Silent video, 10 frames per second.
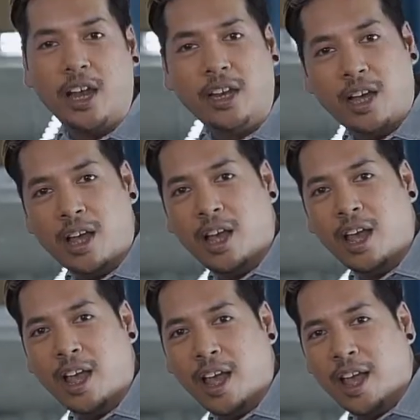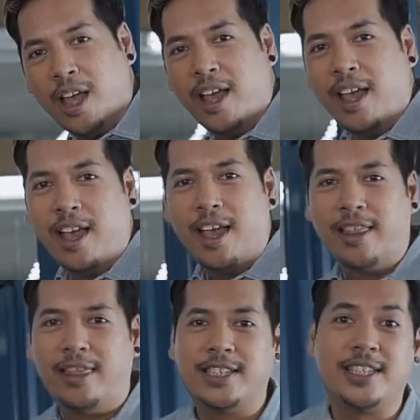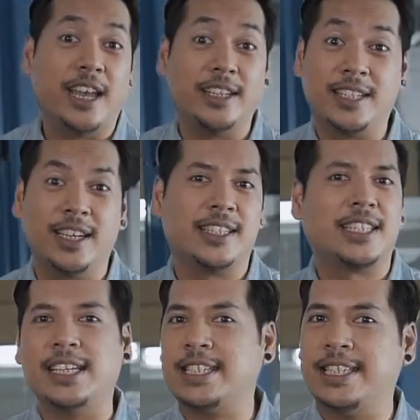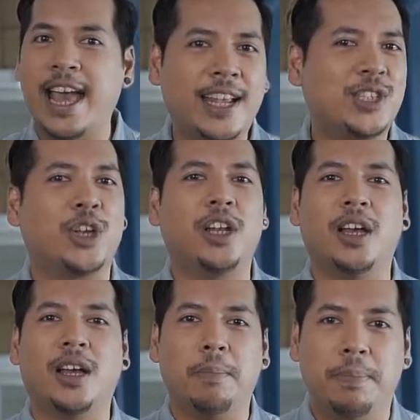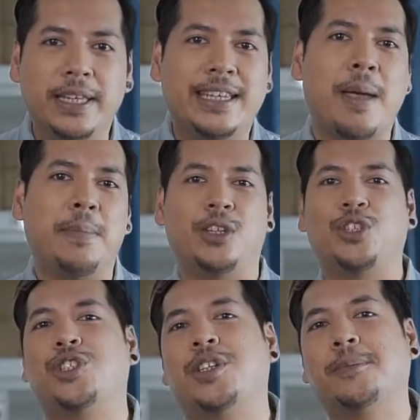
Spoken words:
under the side skirts, because that's going to be damaged.